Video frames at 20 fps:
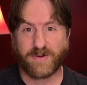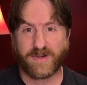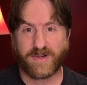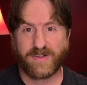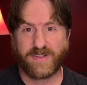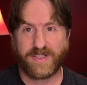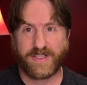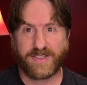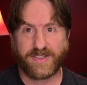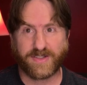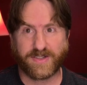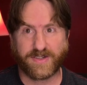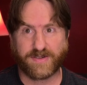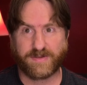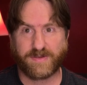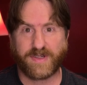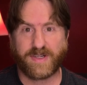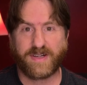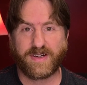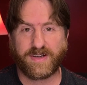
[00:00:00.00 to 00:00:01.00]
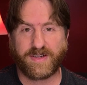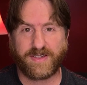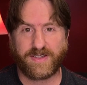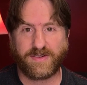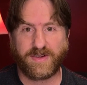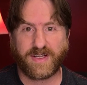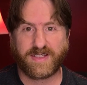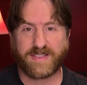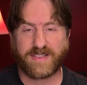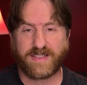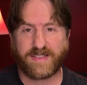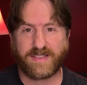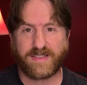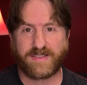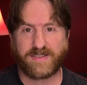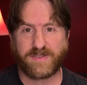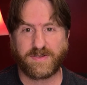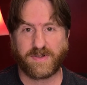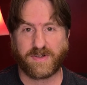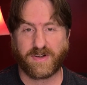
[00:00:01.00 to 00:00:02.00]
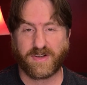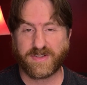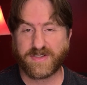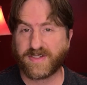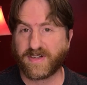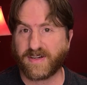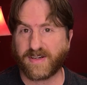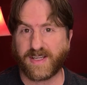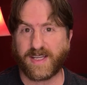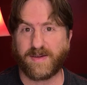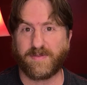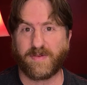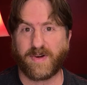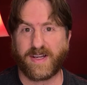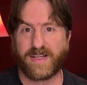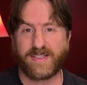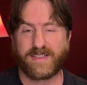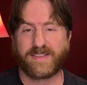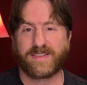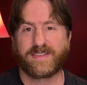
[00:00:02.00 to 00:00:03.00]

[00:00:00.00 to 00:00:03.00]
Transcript: early in your career, you got to do an All-Star game, right?